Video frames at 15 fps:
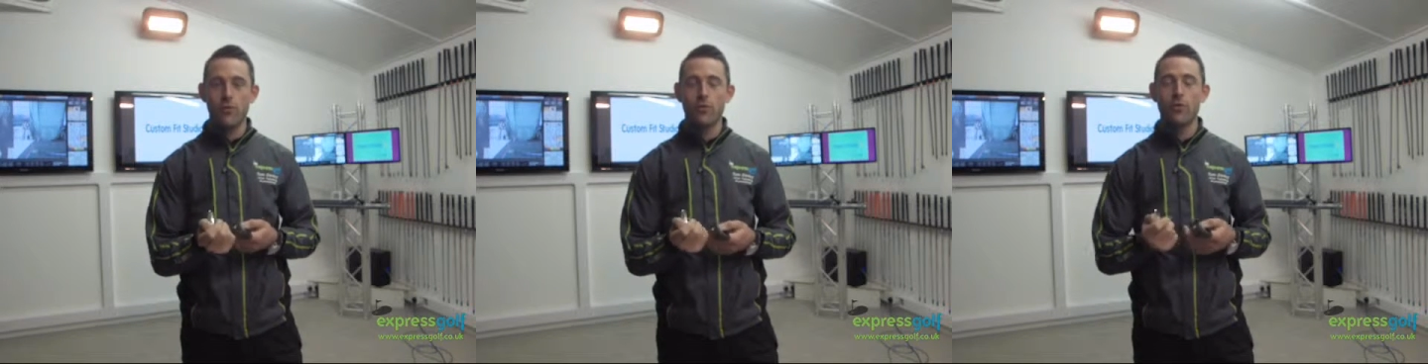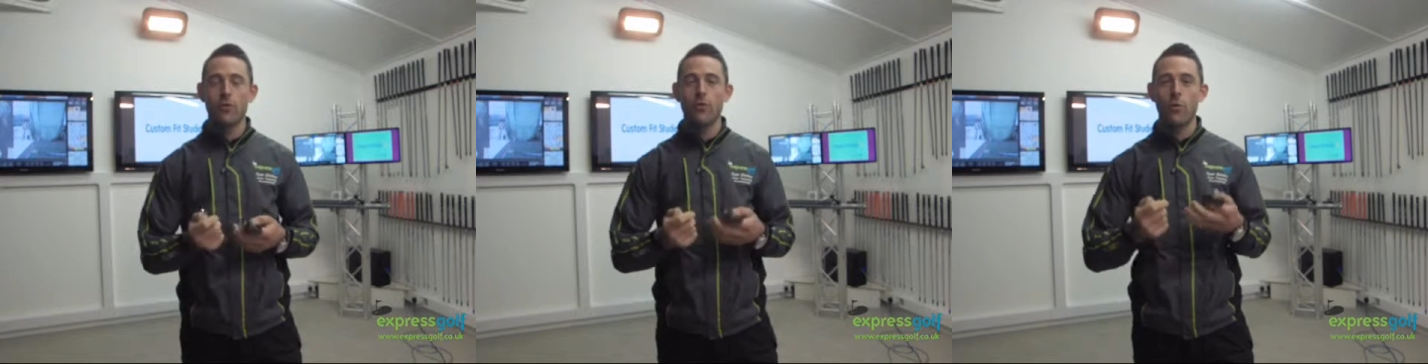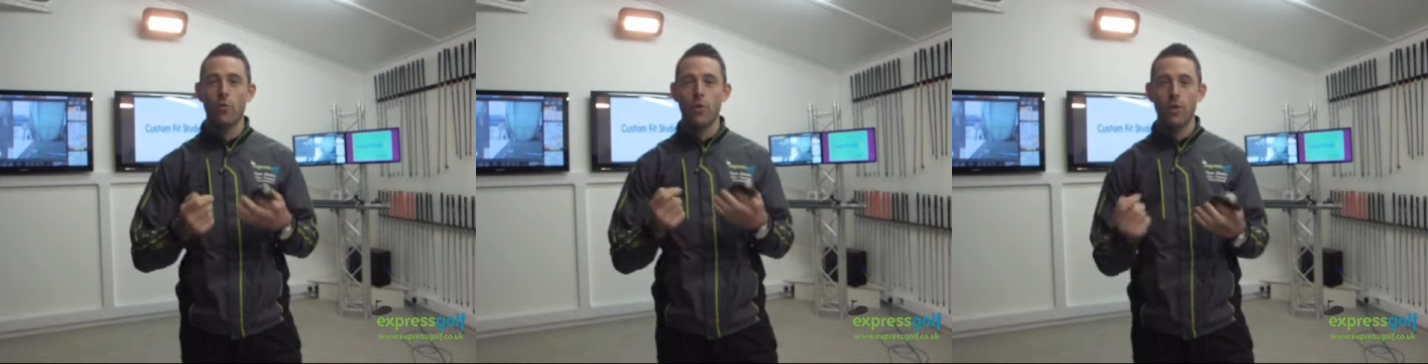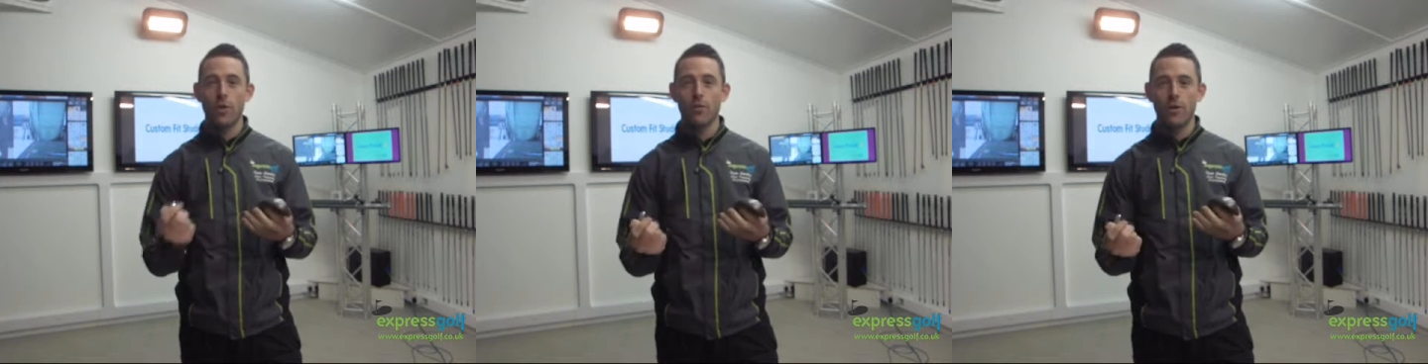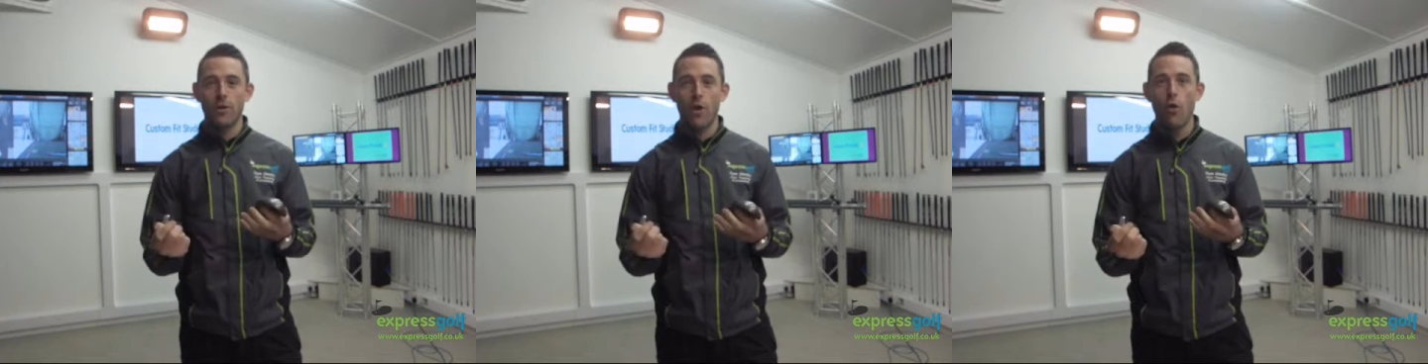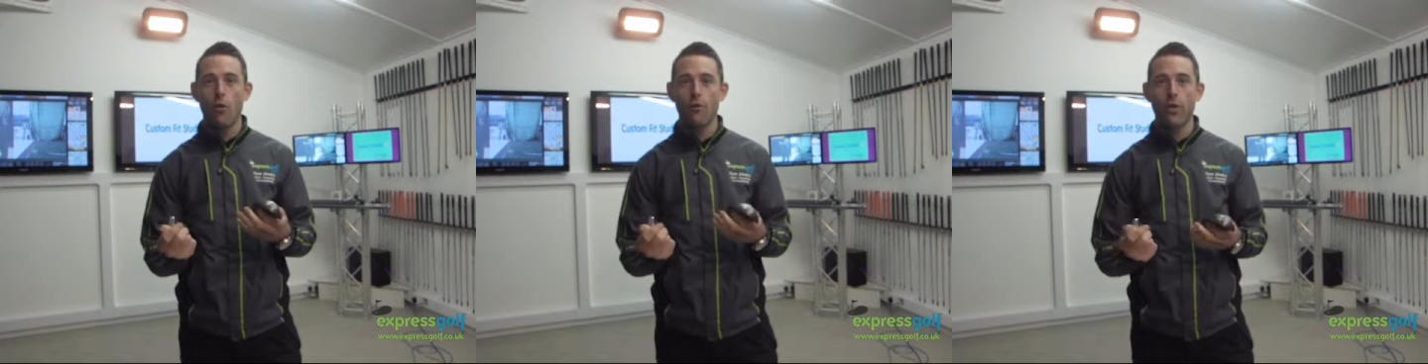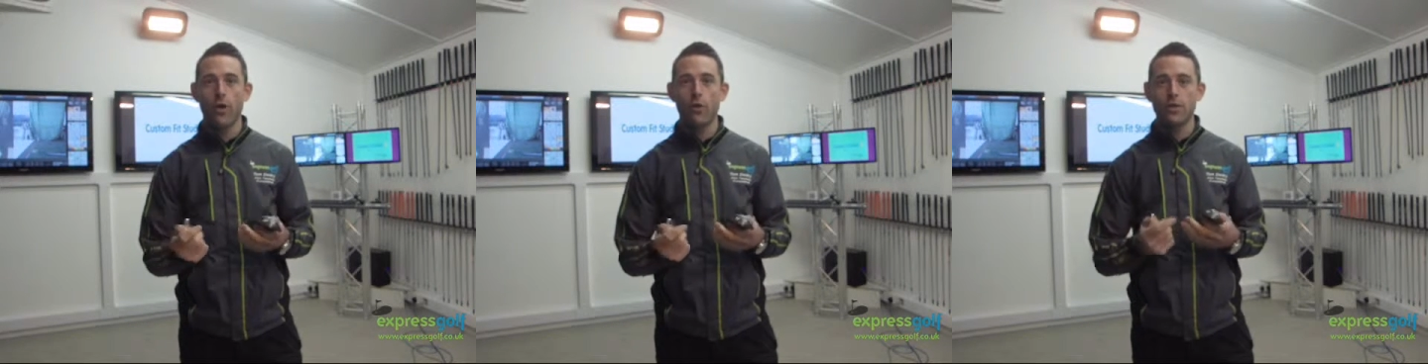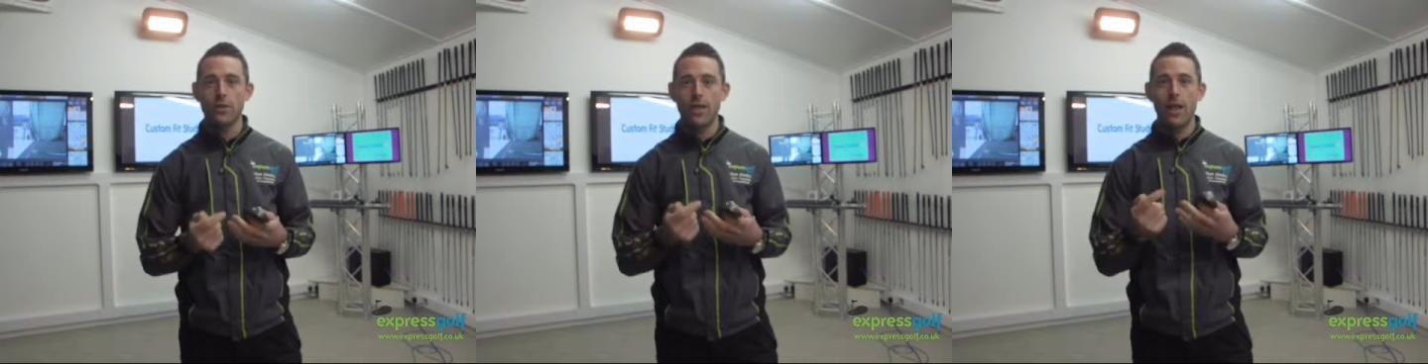So if you're working with a golf
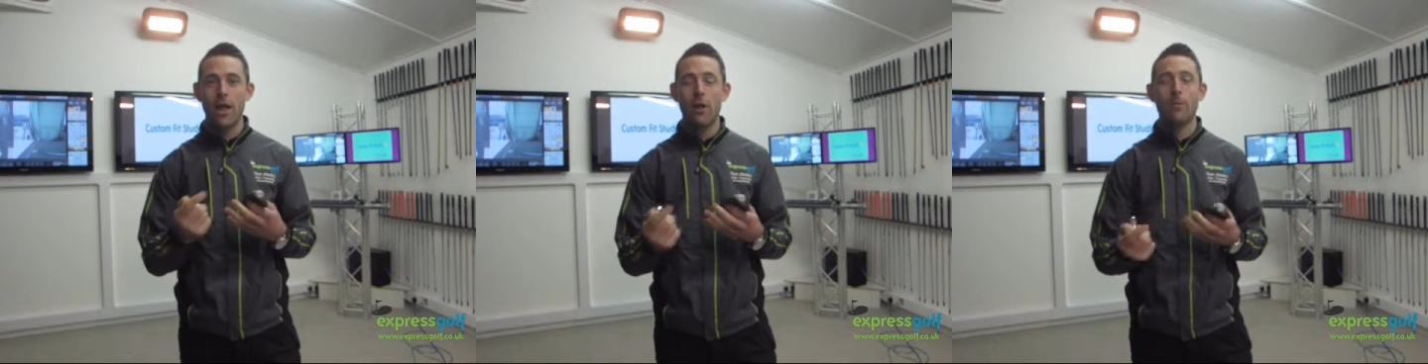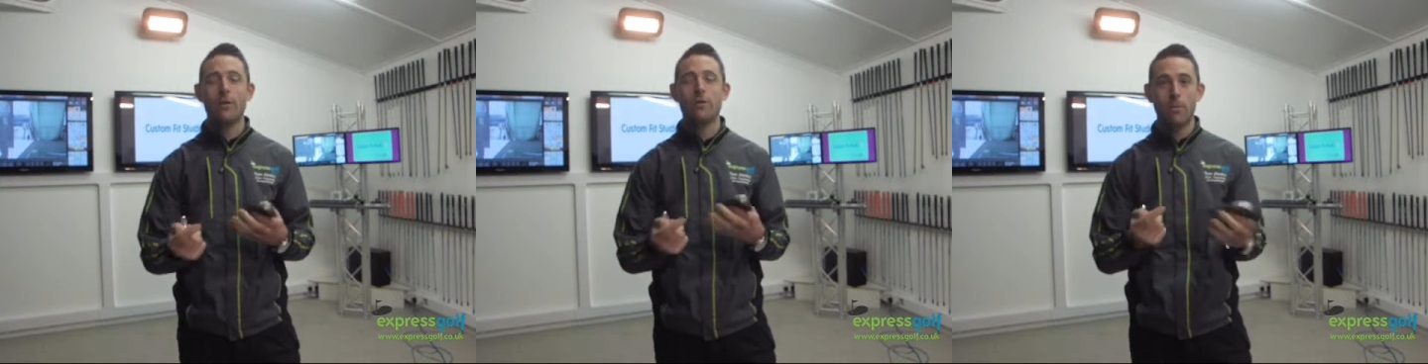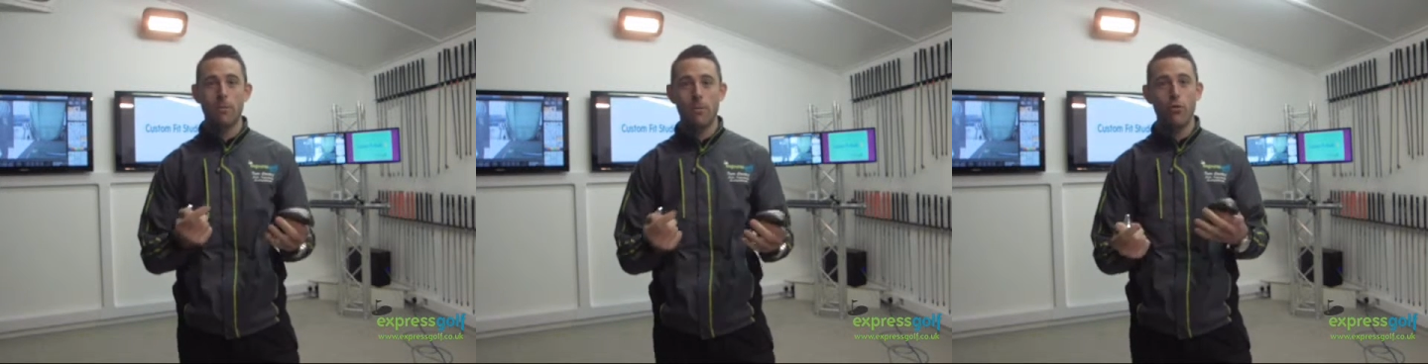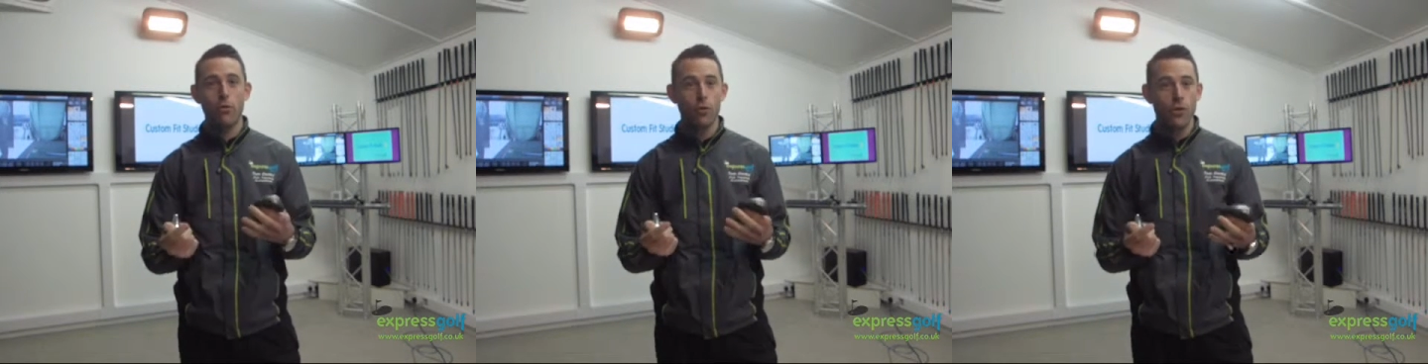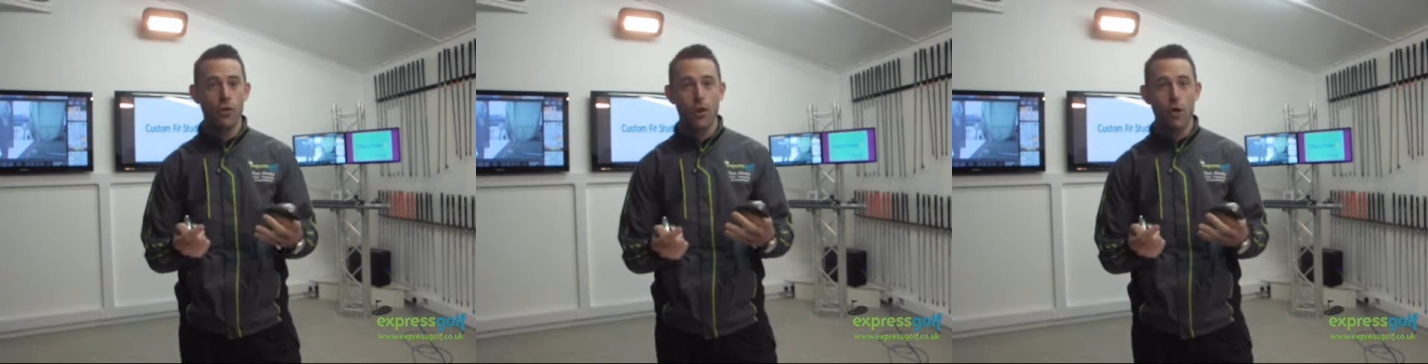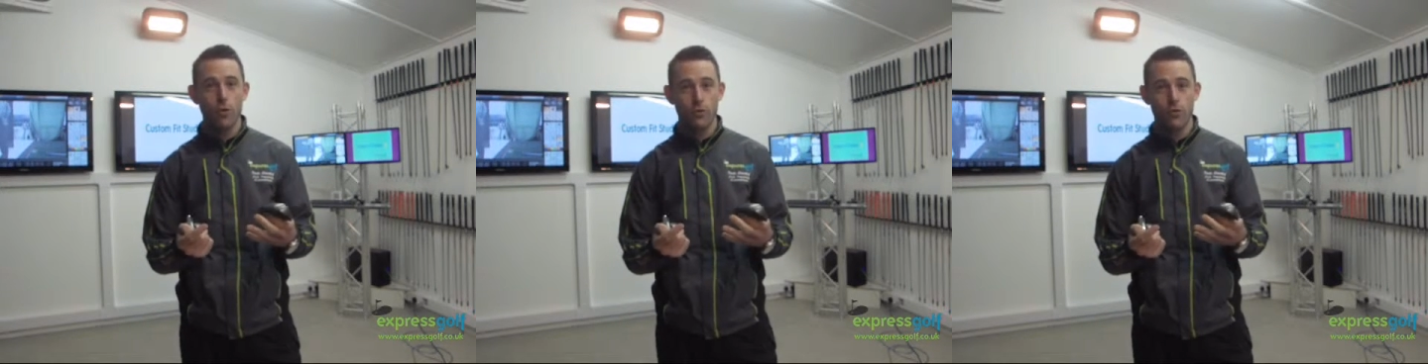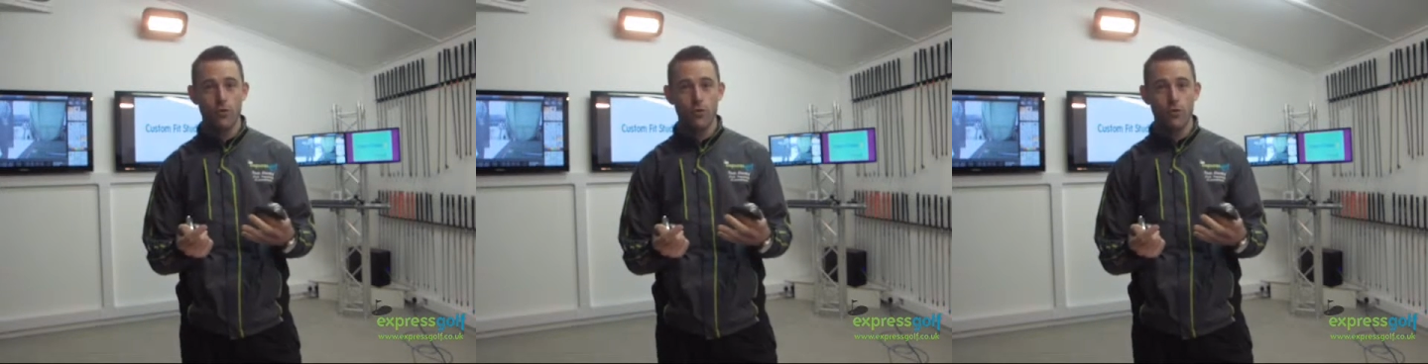coach, they'll help you to improve your golf